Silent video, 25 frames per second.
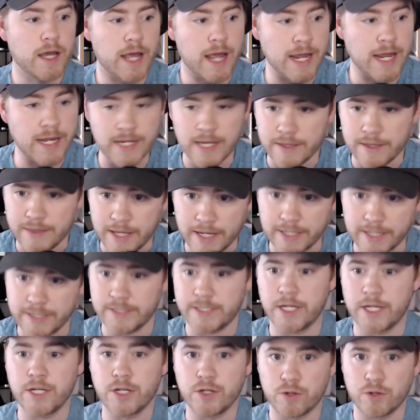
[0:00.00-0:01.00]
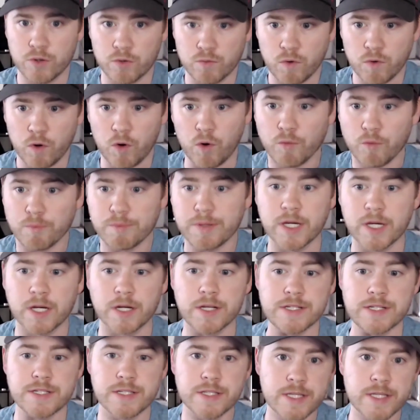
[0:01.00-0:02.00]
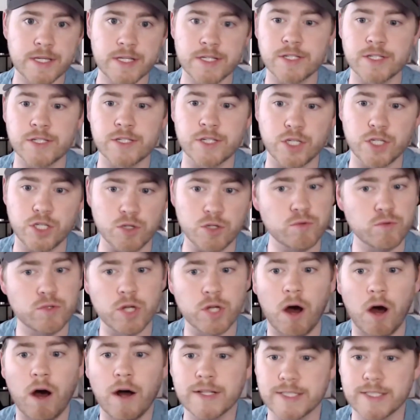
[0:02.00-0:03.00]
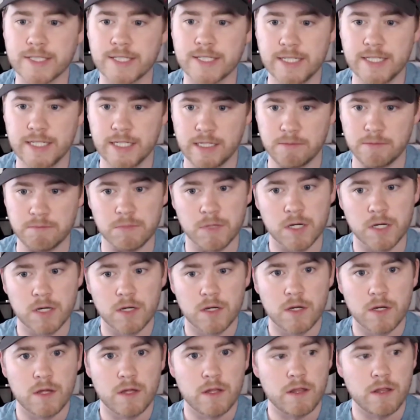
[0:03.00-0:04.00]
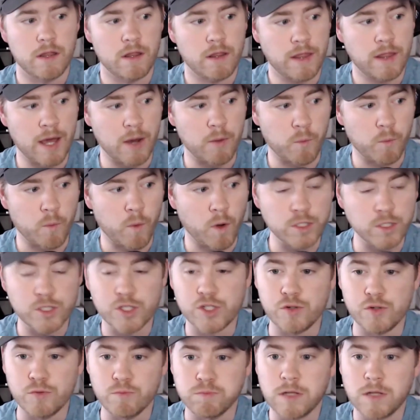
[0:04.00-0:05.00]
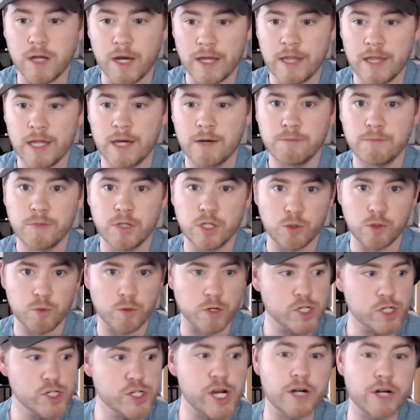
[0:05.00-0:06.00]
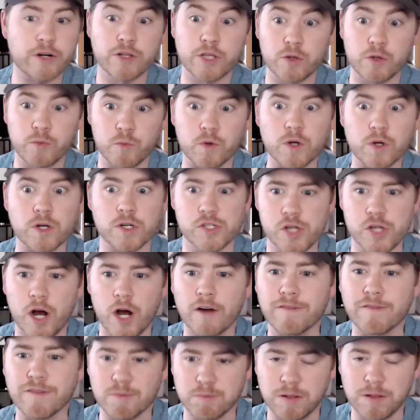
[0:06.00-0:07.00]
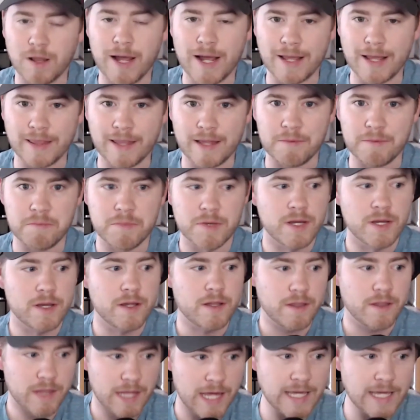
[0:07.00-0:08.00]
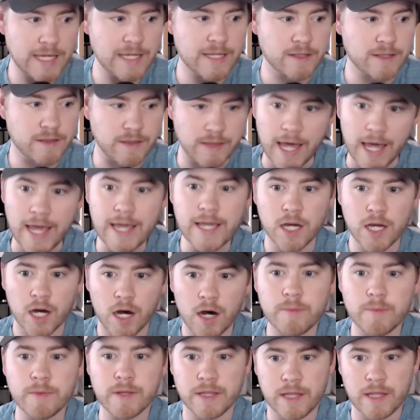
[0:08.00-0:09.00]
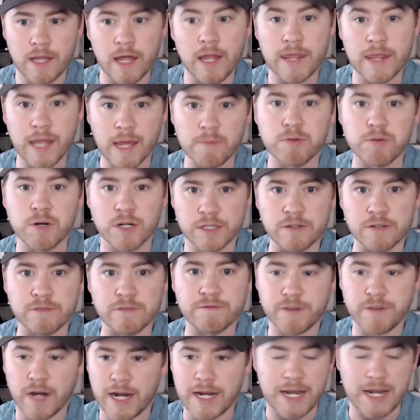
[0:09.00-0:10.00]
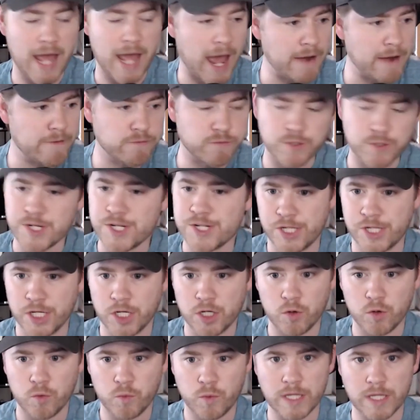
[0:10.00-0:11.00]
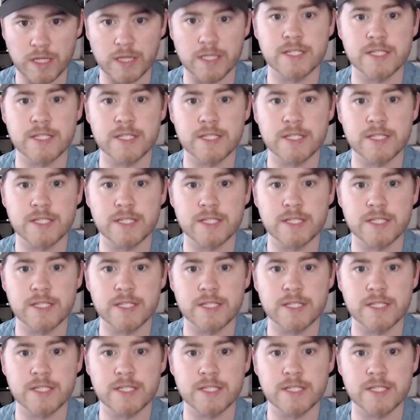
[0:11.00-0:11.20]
And yet they continue to roll because this is a Utah team that once you play them, you are generally worse off for playing them. They come and they bring the fight every single week.